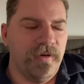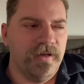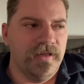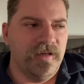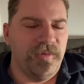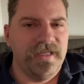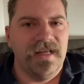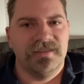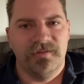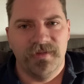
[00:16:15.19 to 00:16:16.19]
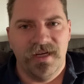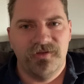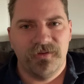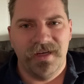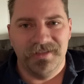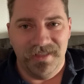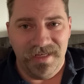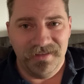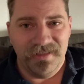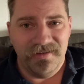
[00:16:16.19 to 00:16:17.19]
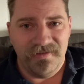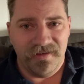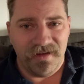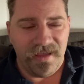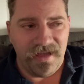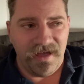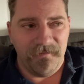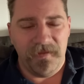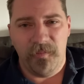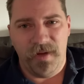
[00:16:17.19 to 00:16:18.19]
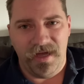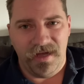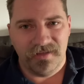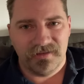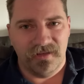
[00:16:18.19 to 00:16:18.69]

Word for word: uh, potassium nitrate lately than I have in the past.